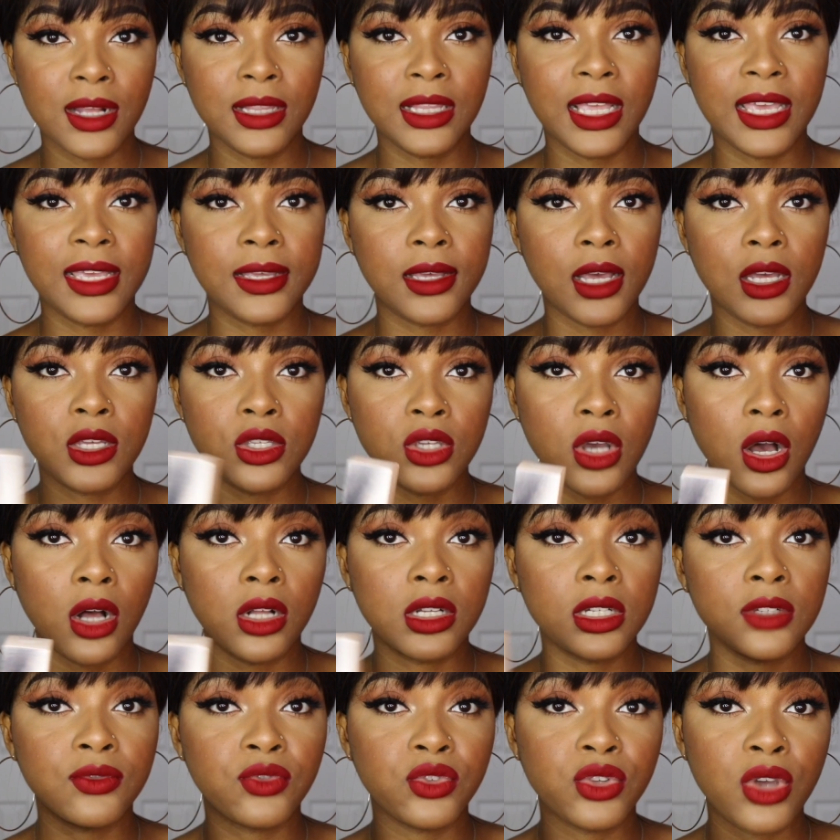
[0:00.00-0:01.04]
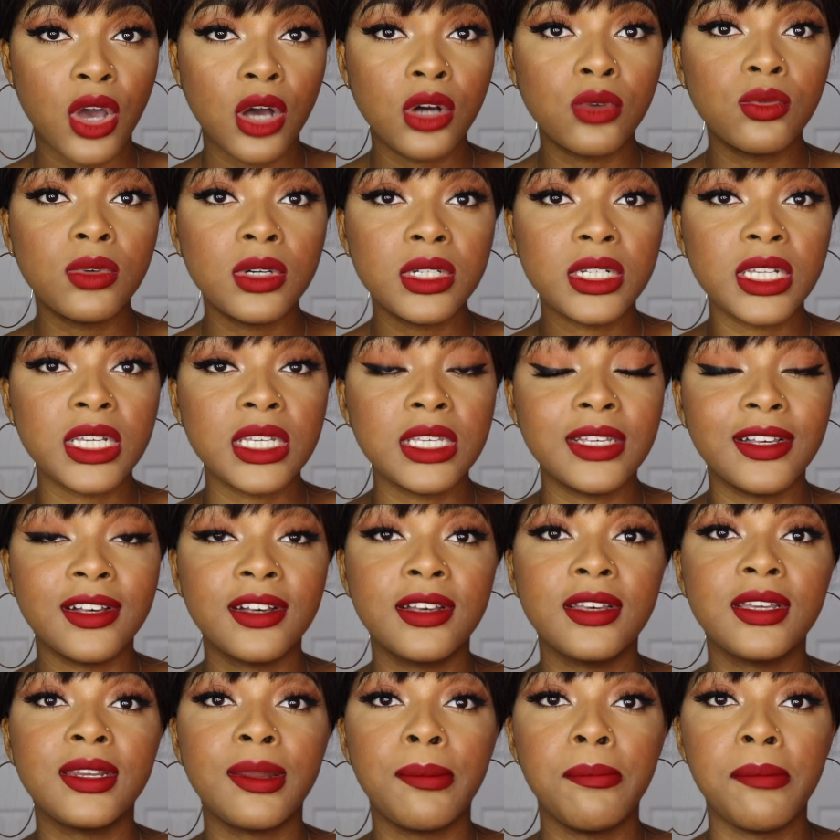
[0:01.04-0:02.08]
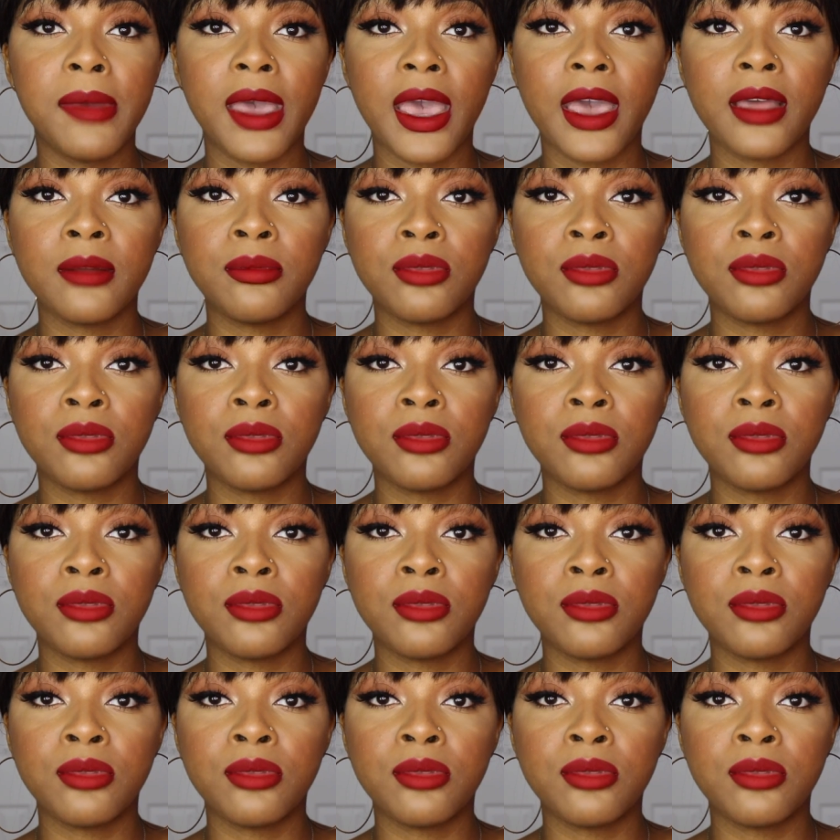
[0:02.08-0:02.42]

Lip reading: Like, y'all, if y'all want a good matte